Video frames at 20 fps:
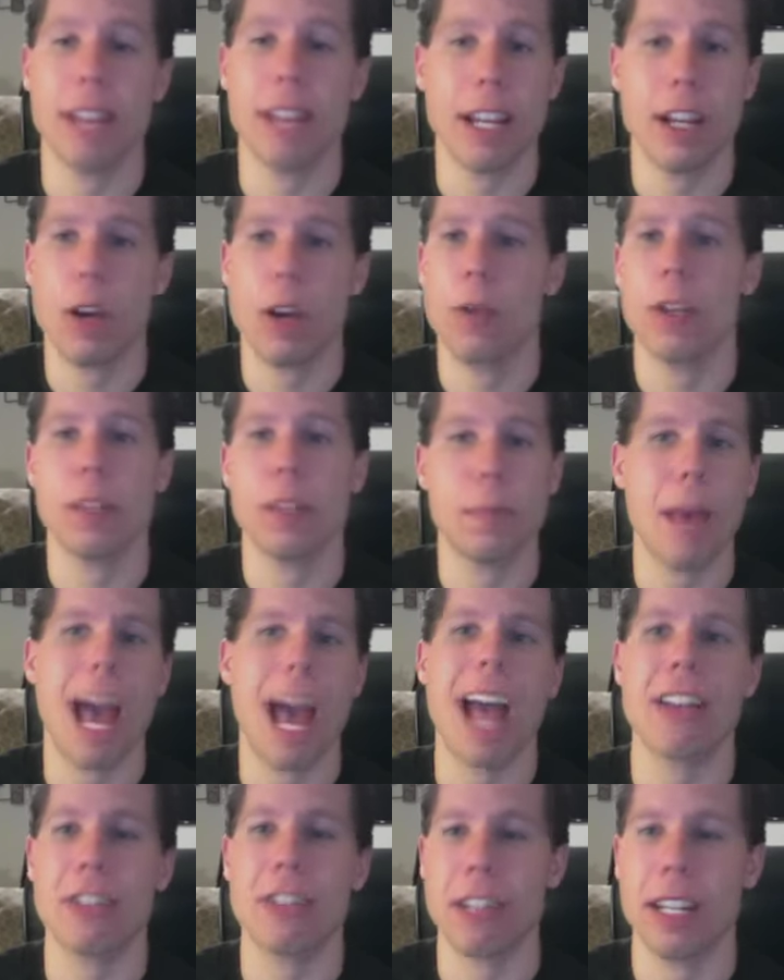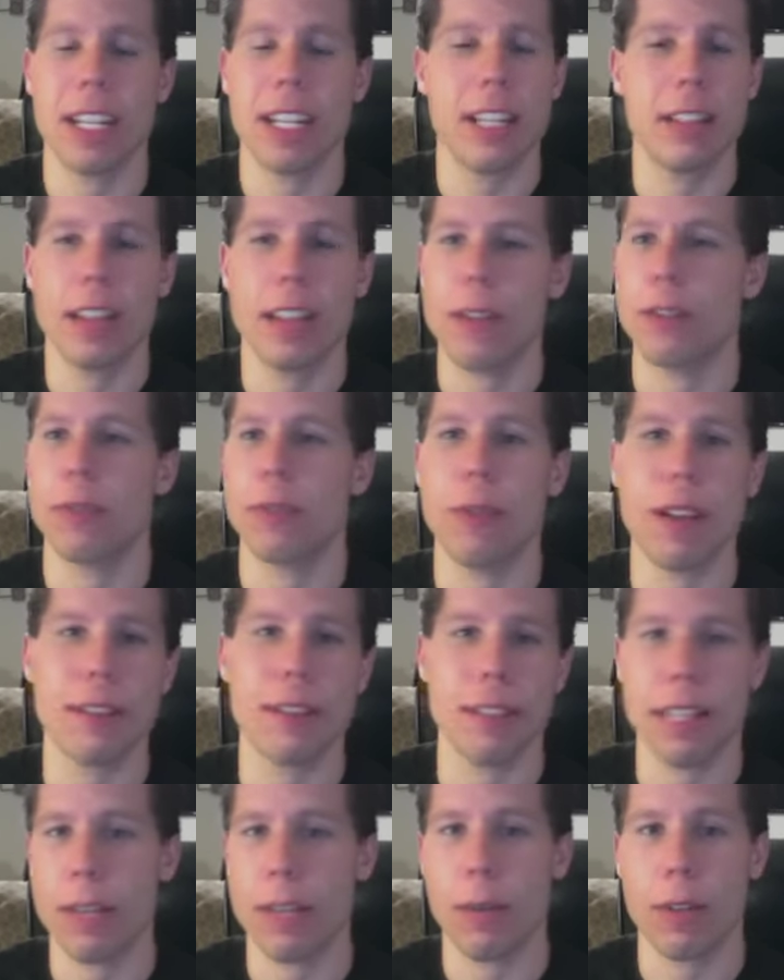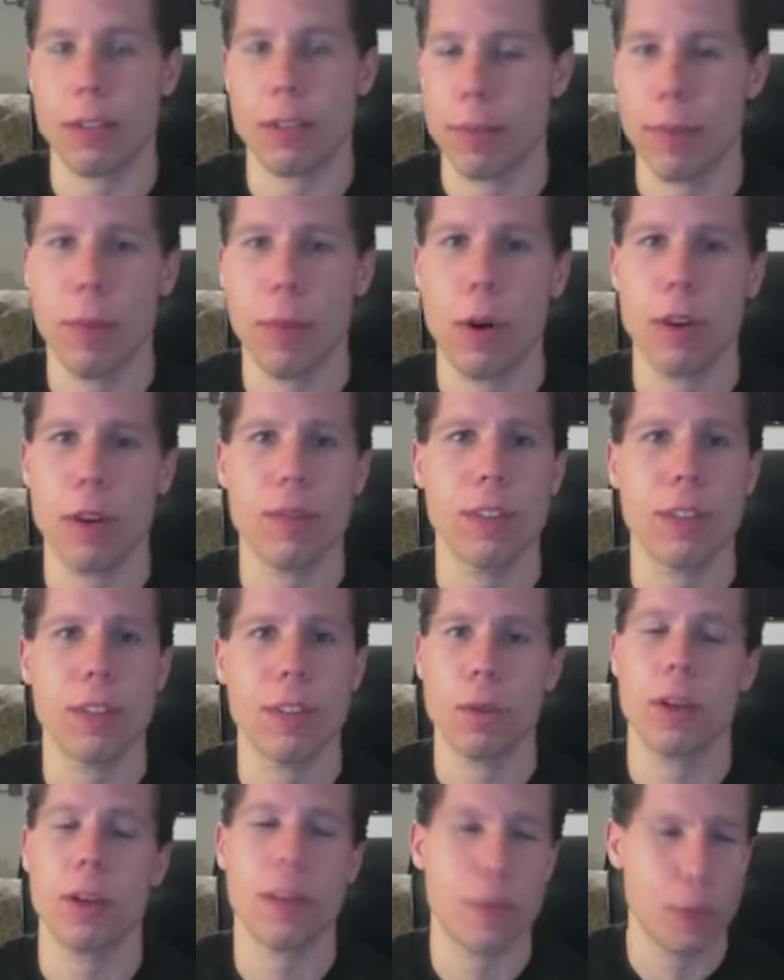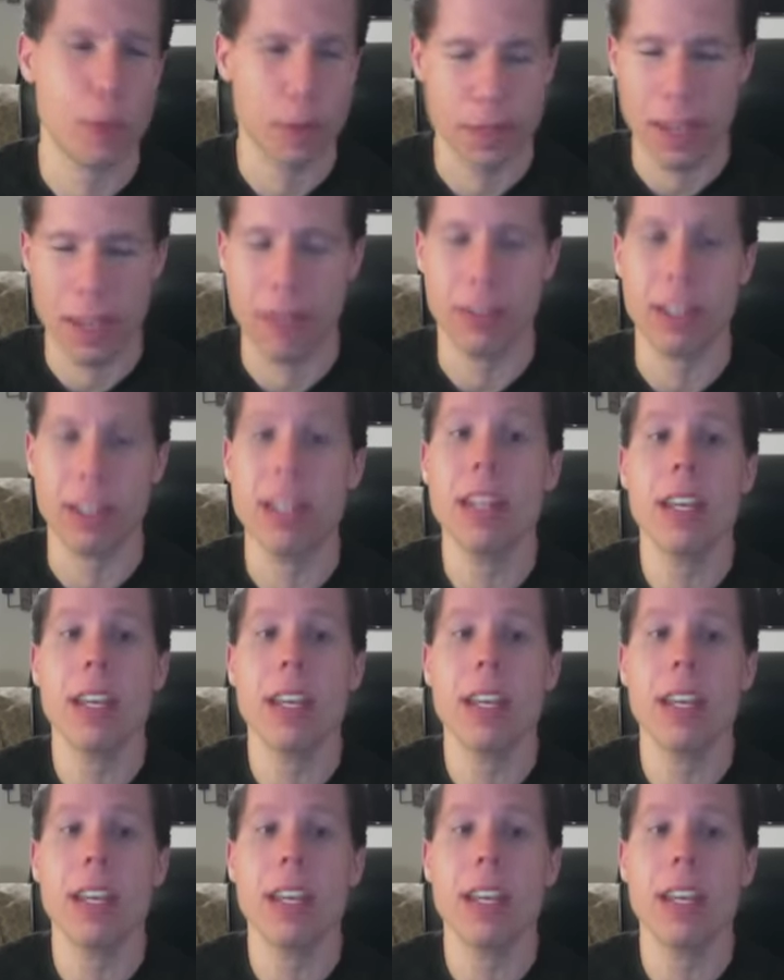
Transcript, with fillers: I know he's passionate. He loves wrestling. He wants to be part of it 24/7.